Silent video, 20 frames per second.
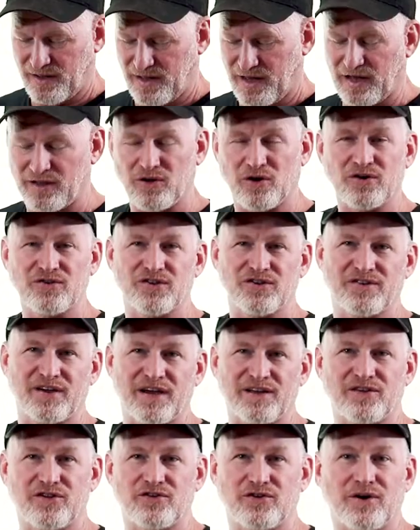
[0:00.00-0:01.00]
How long does it
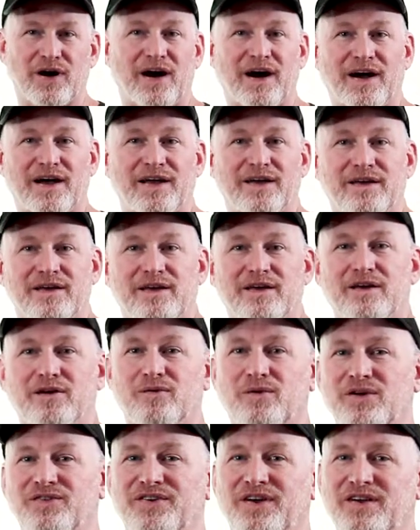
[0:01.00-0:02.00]
take to dry?
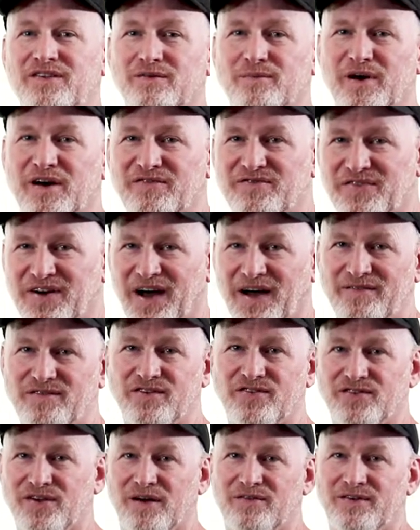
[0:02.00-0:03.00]
Well, it takes about five
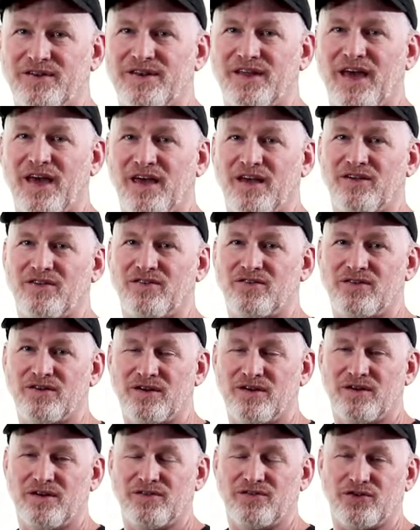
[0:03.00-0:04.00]
to seven days
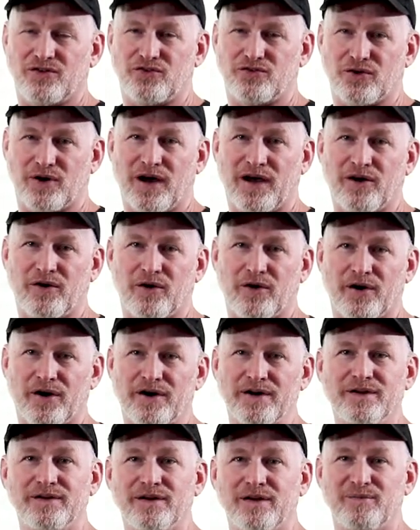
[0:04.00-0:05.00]
to dry
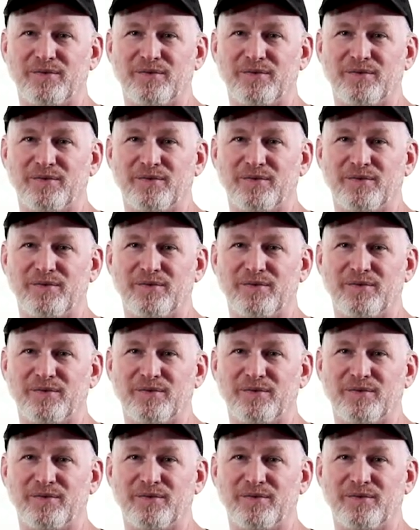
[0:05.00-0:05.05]
hard.